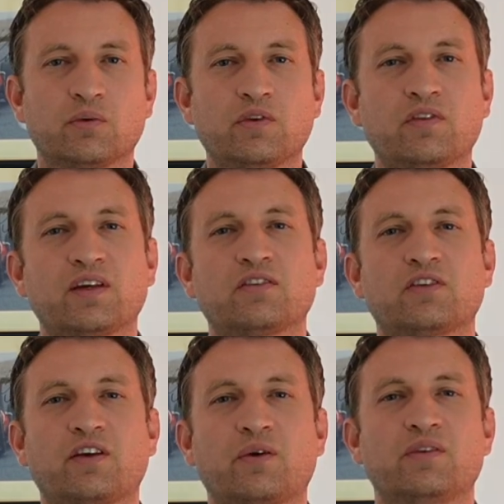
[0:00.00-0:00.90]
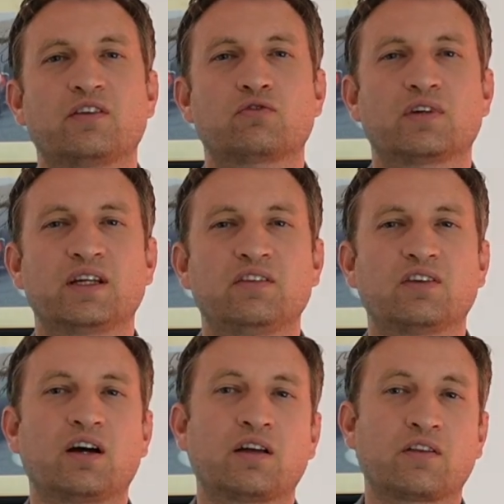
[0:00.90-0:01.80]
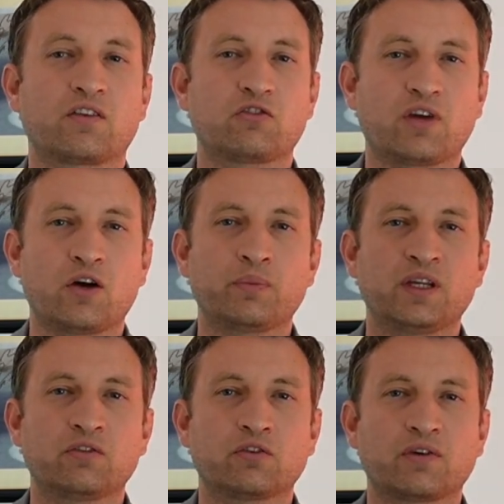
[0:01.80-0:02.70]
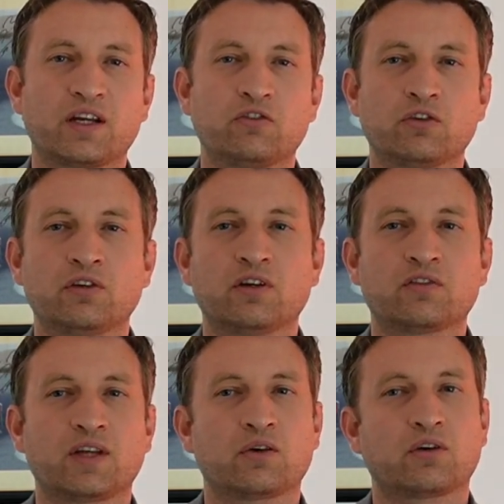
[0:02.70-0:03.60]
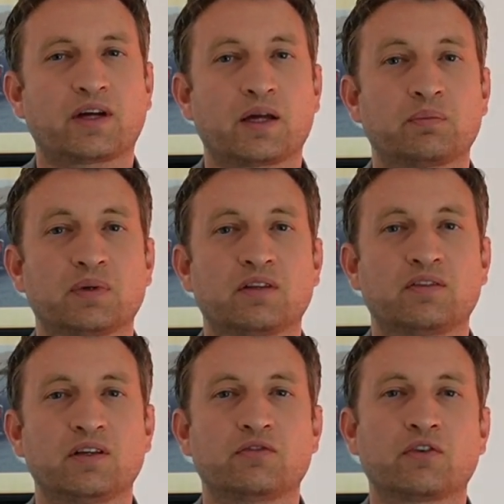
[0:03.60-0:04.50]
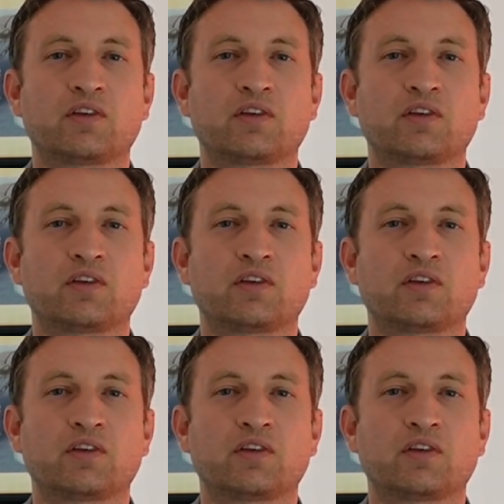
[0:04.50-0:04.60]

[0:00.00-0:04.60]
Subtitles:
other things to note in this release are that the Xiaomi integration has now got capability for